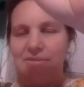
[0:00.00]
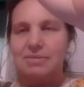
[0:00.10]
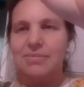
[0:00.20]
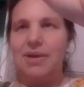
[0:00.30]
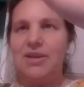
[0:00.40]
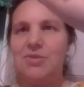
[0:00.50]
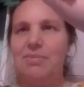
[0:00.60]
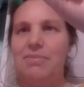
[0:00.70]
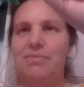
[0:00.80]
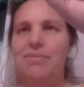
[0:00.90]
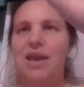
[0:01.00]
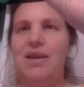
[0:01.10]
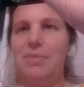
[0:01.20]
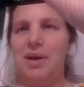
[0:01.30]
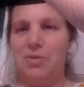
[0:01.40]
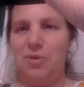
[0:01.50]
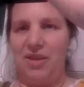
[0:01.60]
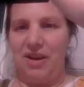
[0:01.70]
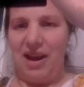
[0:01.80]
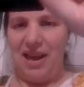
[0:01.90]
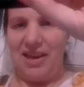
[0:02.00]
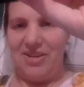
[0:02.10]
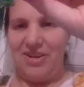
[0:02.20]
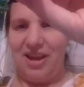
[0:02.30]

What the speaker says: might as well make a buck whether I like it or not.